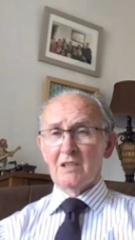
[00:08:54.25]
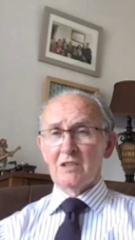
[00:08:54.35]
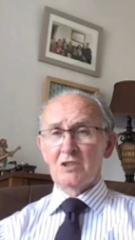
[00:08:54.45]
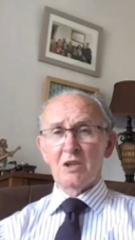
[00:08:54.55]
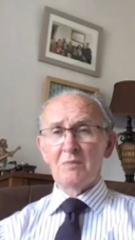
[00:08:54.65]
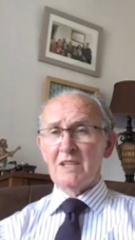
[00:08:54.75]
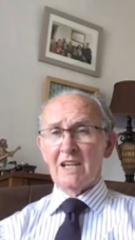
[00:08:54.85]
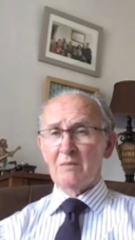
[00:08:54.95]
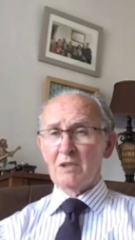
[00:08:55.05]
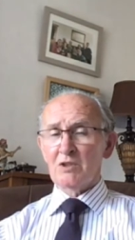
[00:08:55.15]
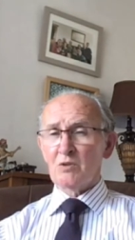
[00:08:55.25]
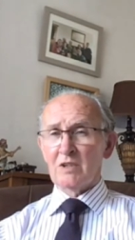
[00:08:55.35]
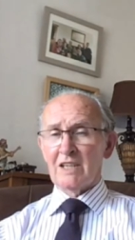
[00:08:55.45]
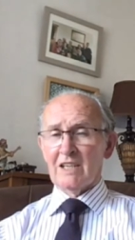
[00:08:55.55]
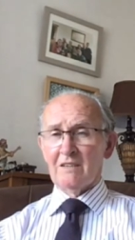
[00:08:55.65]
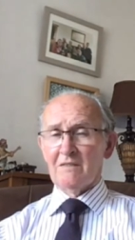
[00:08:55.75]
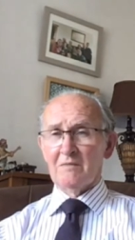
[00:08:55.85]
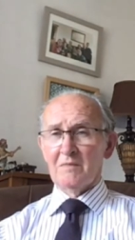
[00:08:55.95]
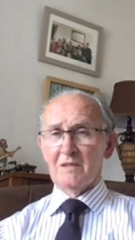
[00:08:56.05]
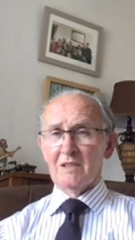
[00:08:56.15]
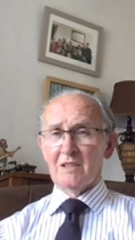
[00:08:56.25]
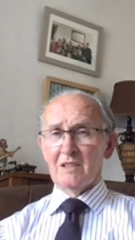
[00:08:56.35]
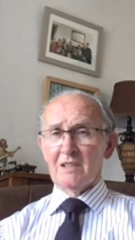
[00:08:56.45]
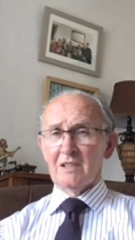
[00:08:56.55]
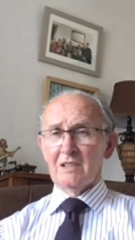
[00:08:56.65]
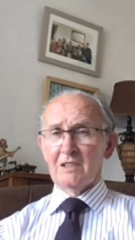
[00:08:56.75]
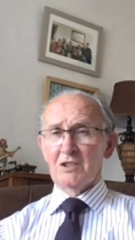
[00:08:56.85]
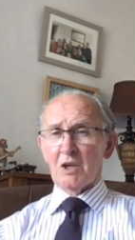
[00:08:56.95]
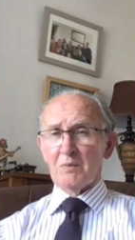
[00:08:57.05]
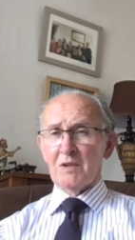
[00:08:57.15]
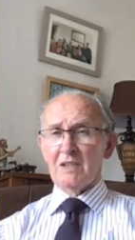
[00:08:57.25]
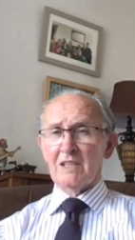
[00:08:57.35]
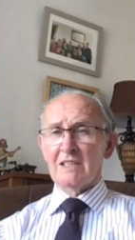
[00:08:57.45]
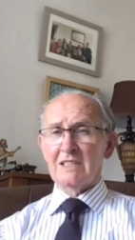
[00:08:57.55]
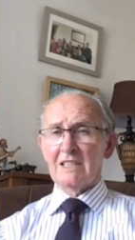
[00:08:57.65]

Something the animals don't have something that is a